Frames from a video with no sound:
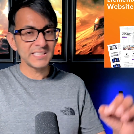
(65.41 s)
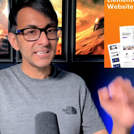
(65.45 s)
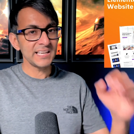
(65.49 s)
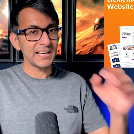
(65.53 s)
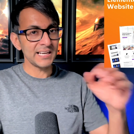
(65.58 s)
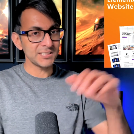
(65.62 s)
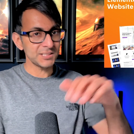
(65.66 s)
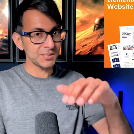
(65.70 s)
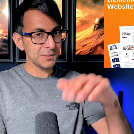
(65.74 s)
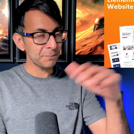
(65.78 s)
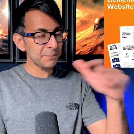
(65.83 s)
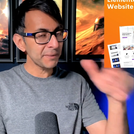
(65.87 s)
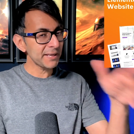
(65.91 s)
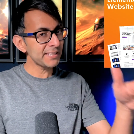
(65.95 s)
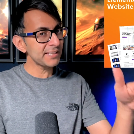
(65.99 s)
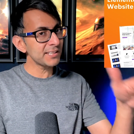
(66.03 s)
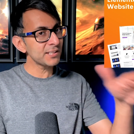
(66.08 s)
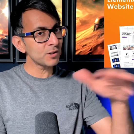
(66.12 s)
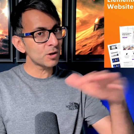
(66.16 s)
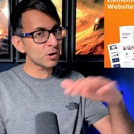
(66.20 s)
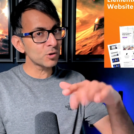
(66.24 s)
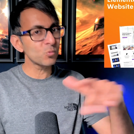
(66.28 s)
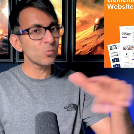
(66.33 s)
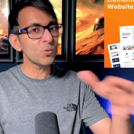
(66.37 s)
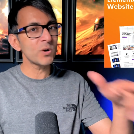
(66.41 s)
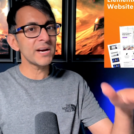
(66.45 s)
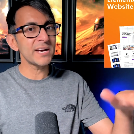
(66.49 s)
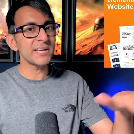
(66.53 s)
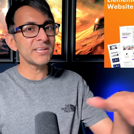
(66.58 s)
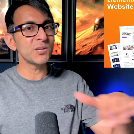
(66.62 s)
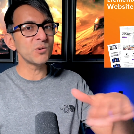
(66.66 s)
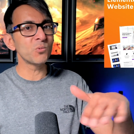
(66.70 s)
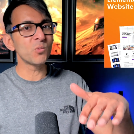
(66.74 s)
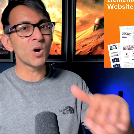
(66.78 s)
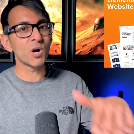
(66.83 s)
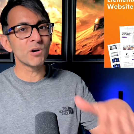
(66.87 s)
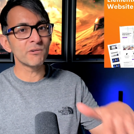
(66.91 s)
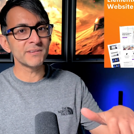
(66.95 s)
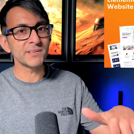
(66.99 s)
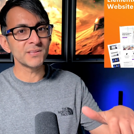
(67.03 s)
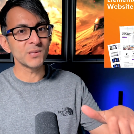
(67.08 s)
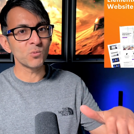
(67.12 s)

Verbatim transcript: And depending on where you are in